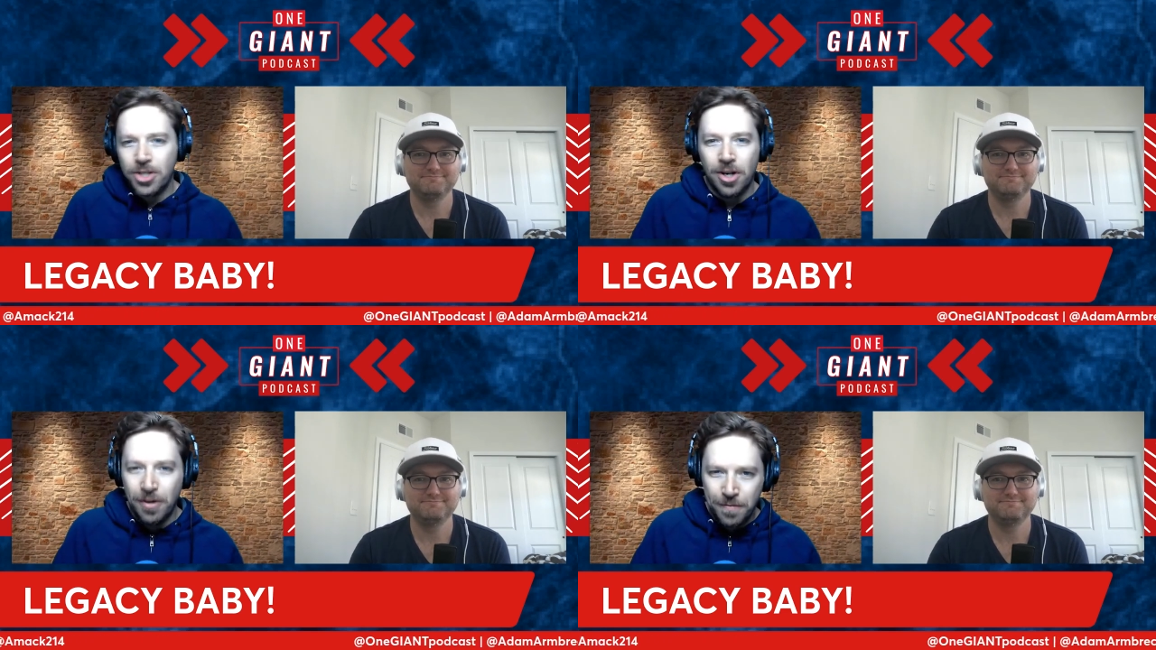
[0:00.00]

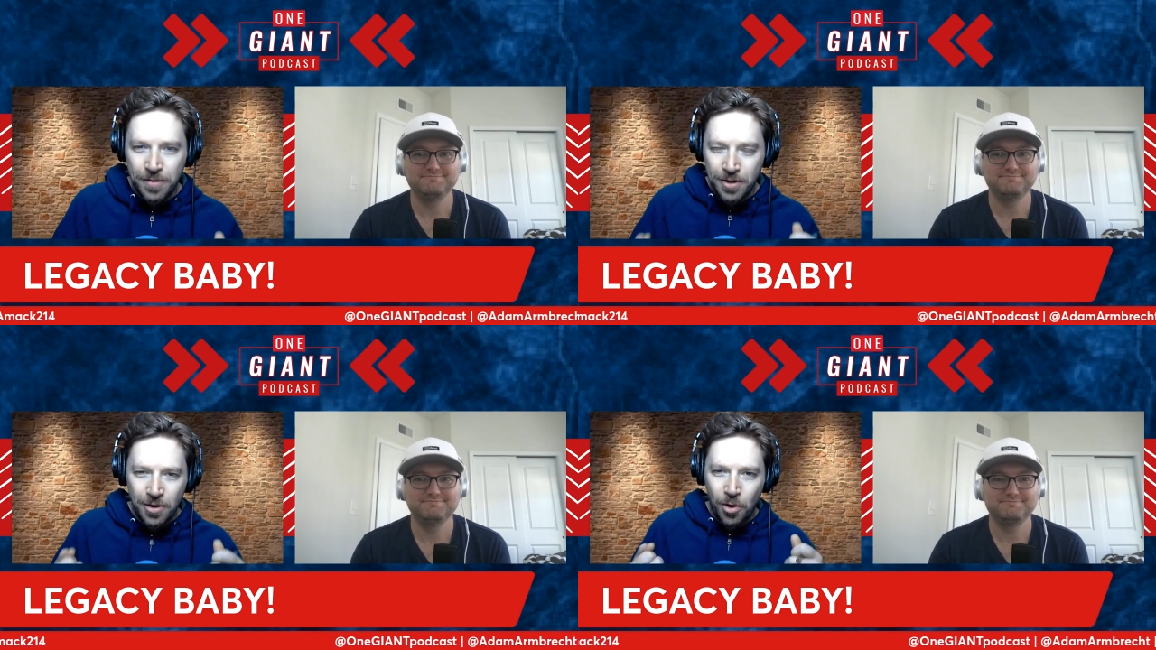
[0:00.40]
Speaker 1: of
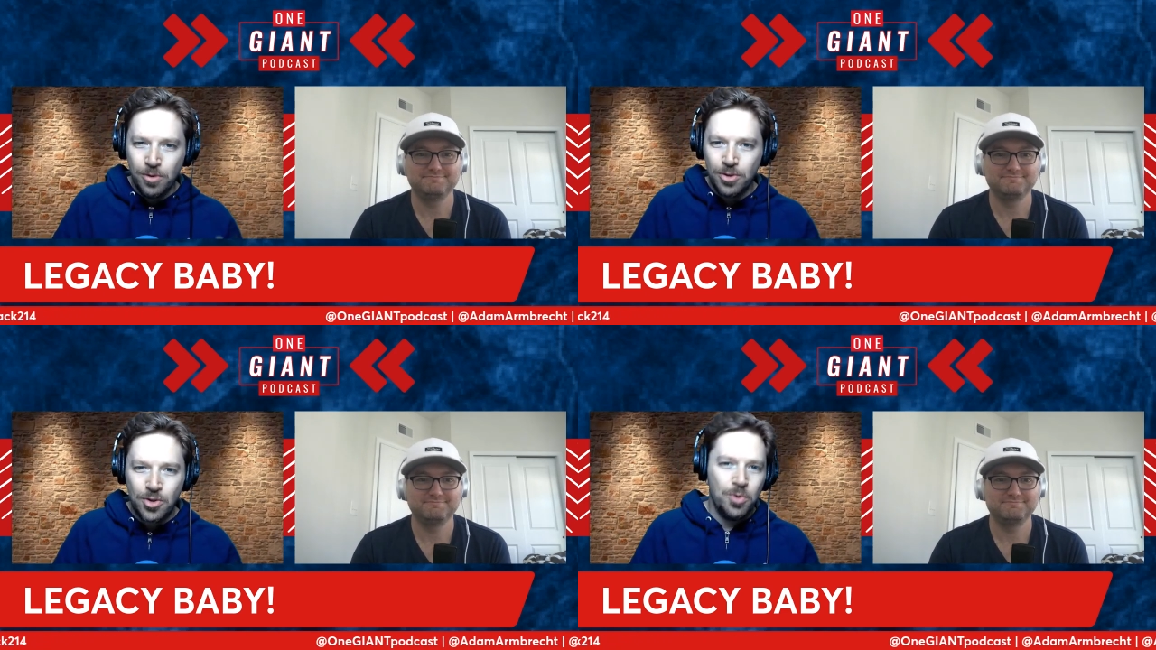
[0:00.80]
the old
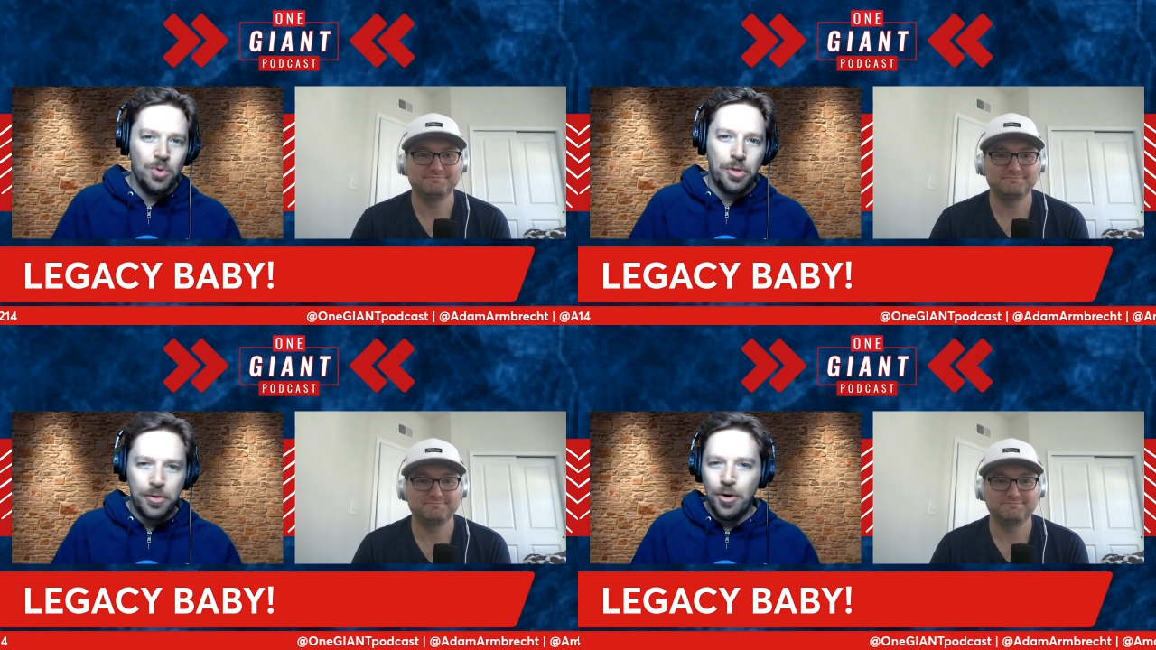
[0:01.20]
school
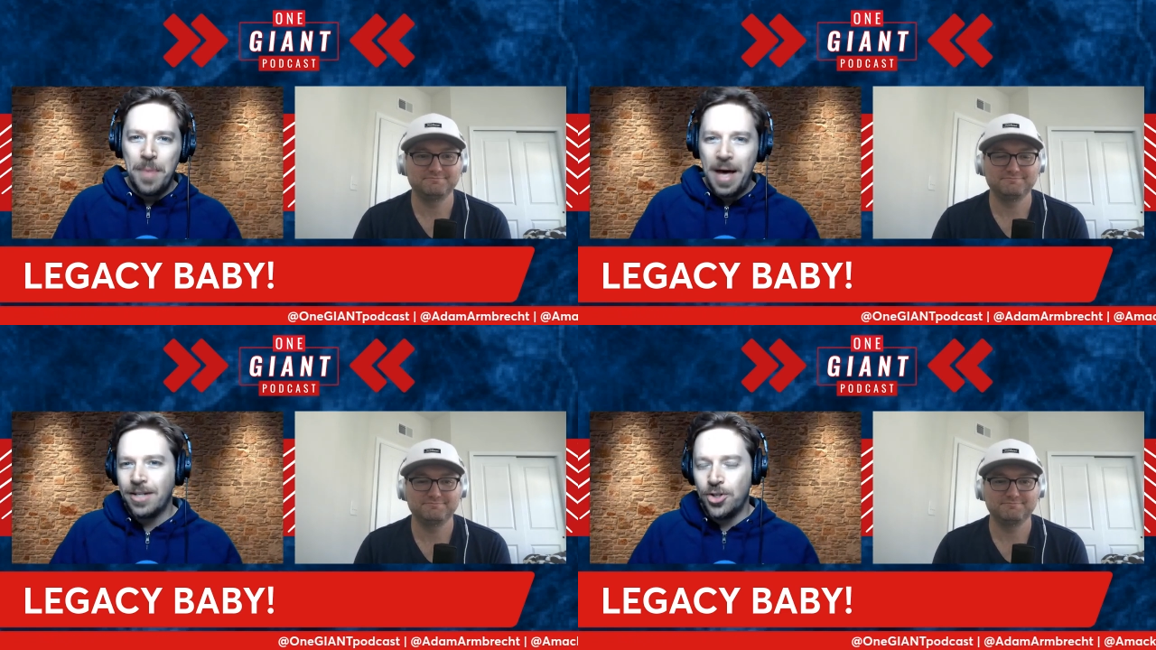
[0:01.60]

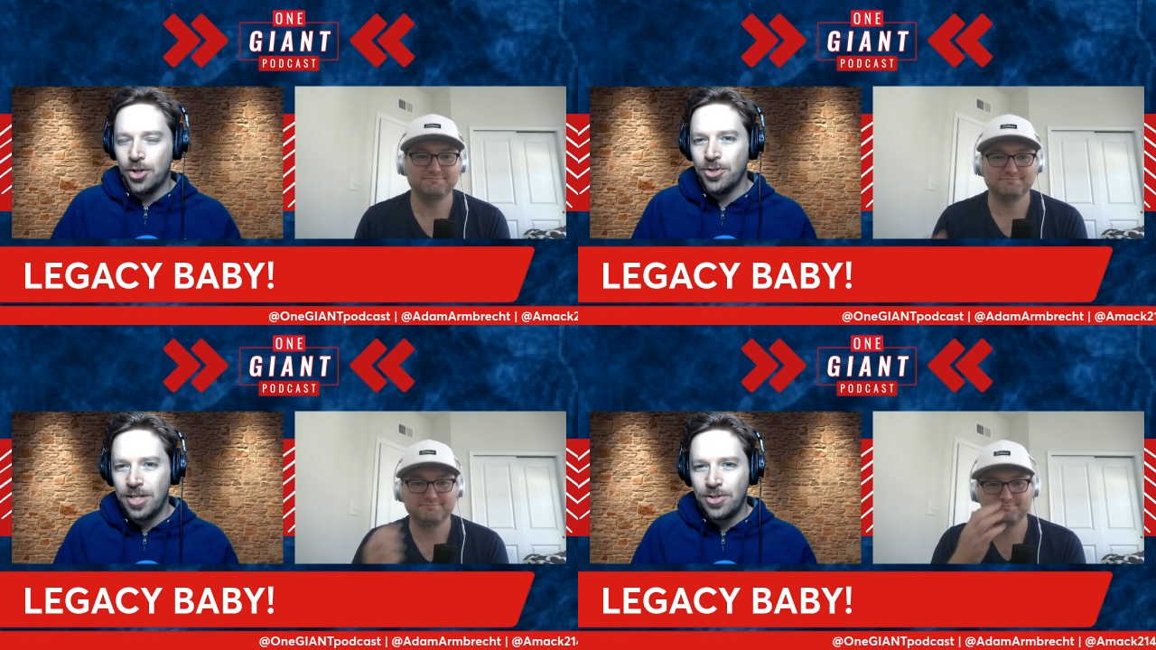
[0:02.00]
throwback
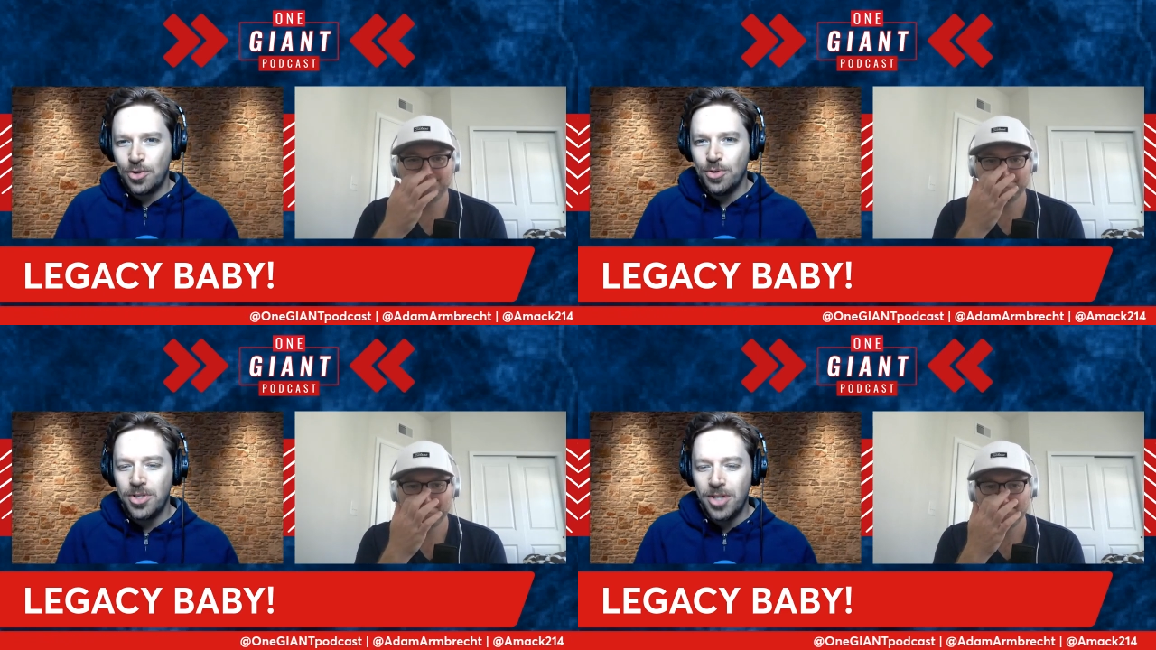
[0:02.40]
jersey to
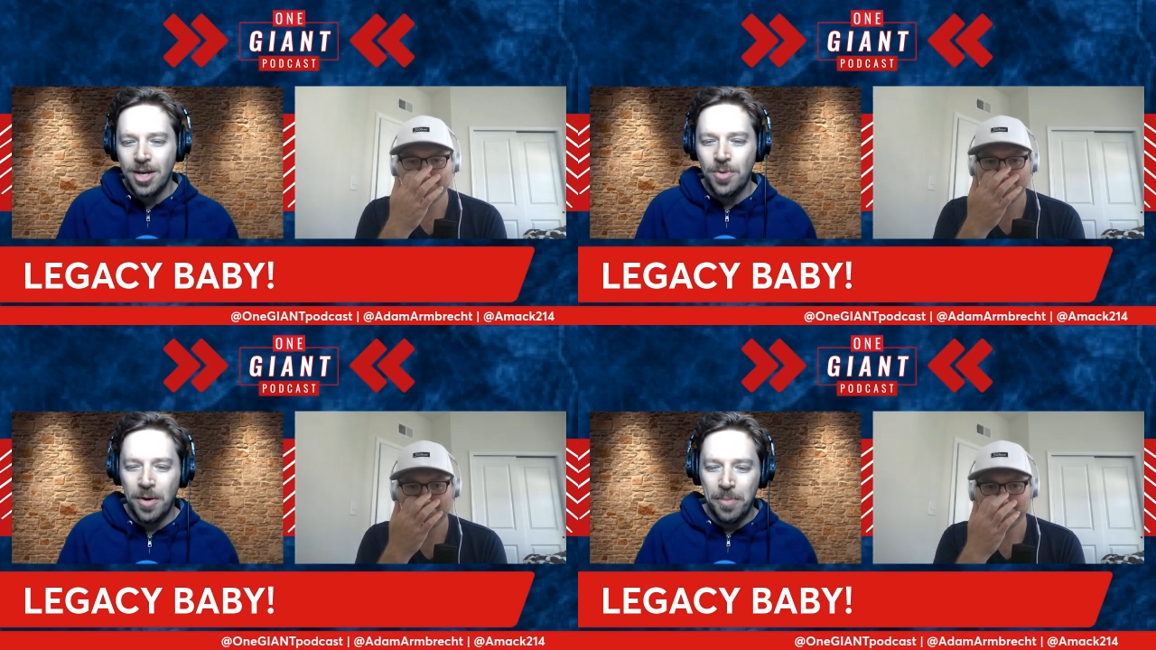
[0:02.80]

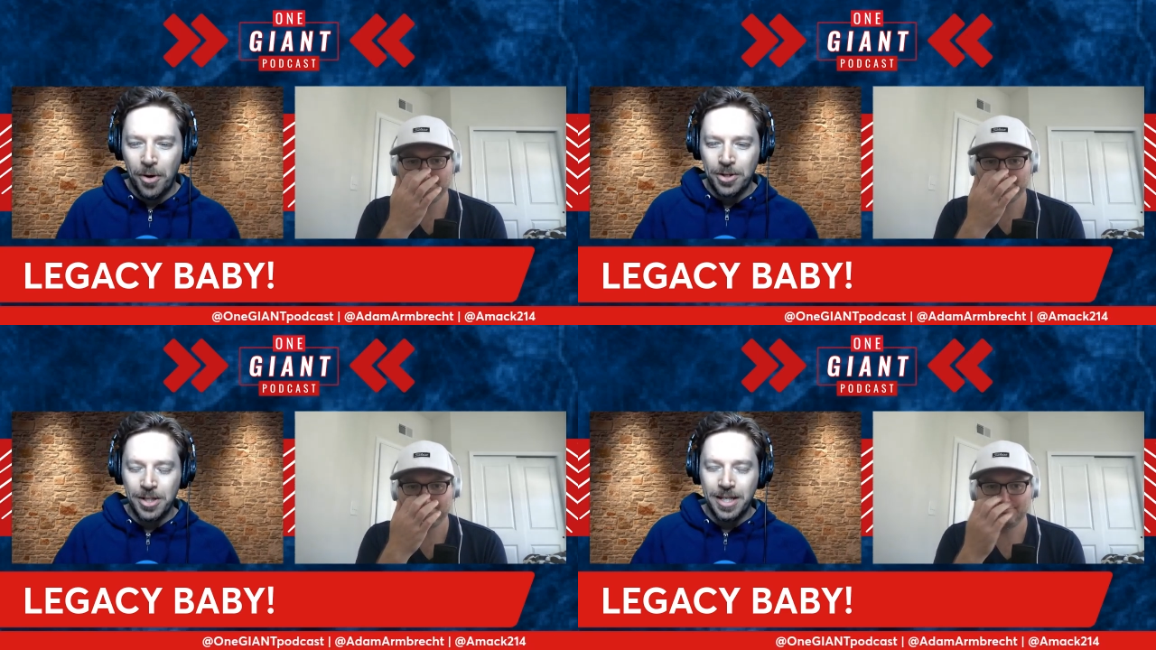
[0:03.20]
Saquon
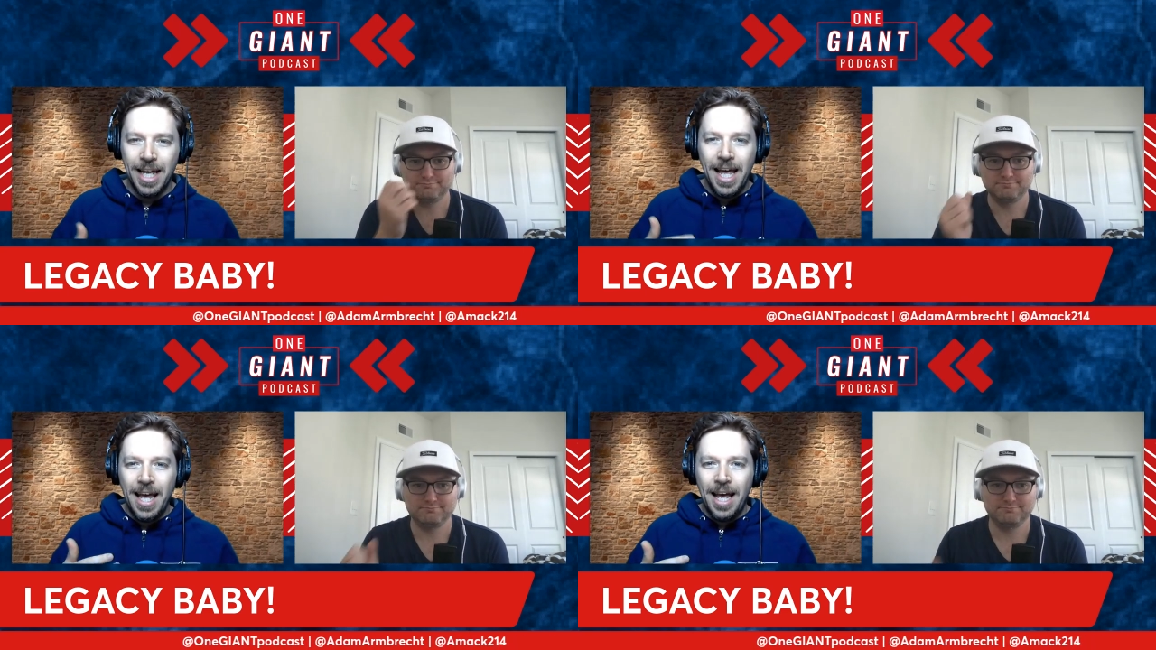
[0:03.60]
Barkley.
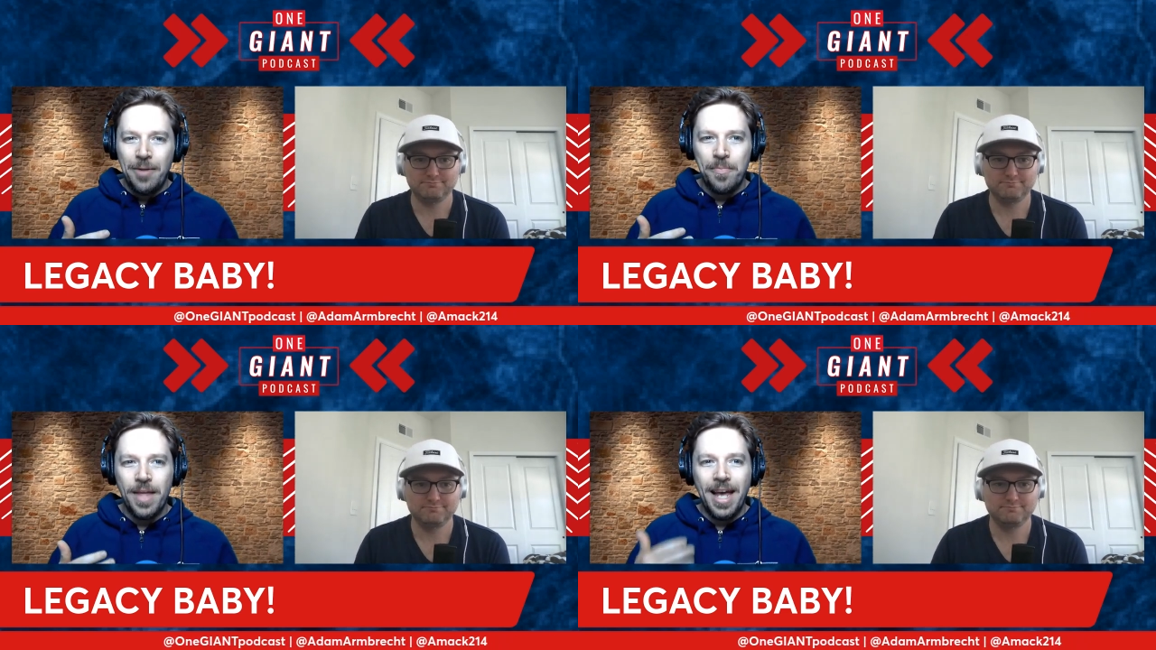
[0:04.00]

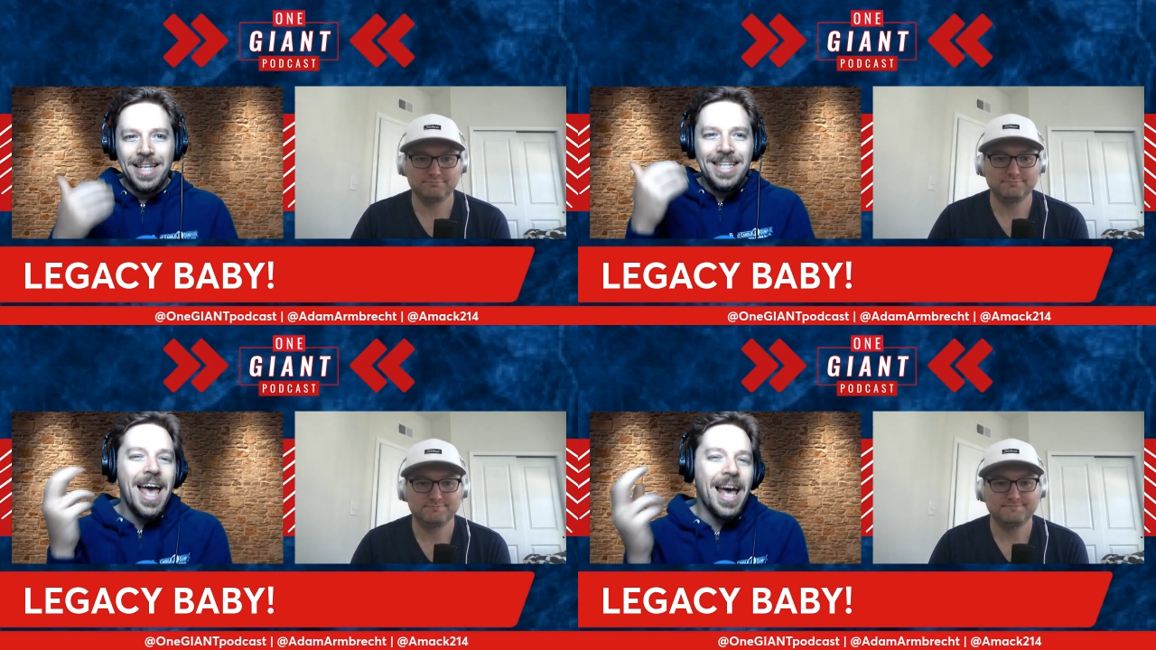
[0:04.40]
And
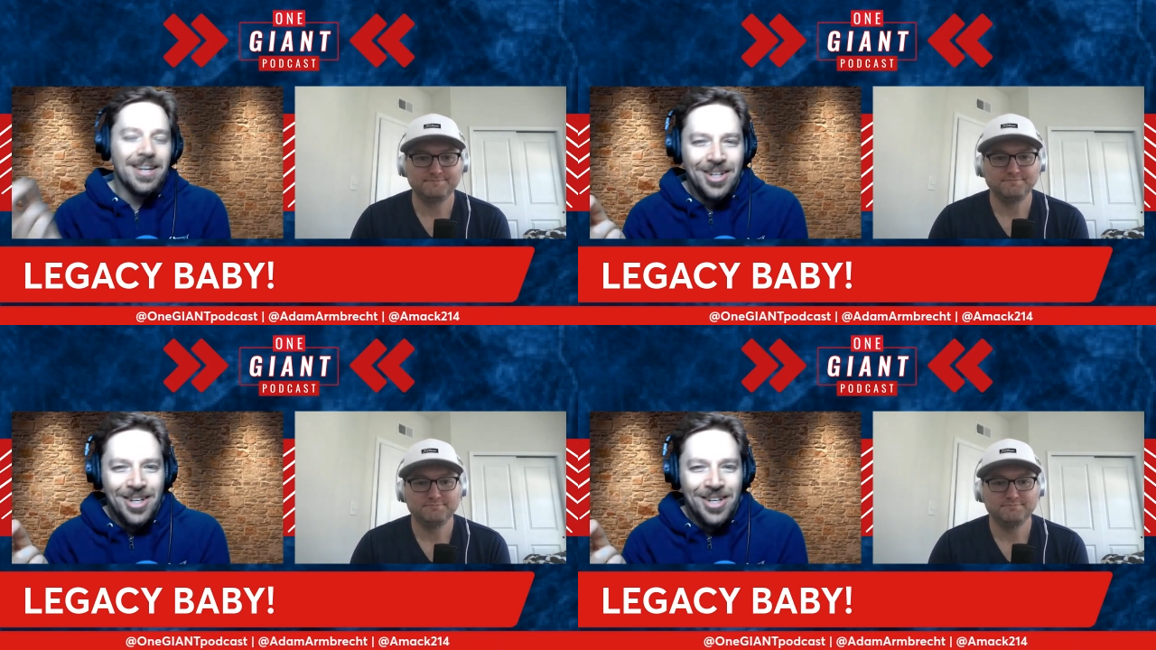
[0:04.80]
yet,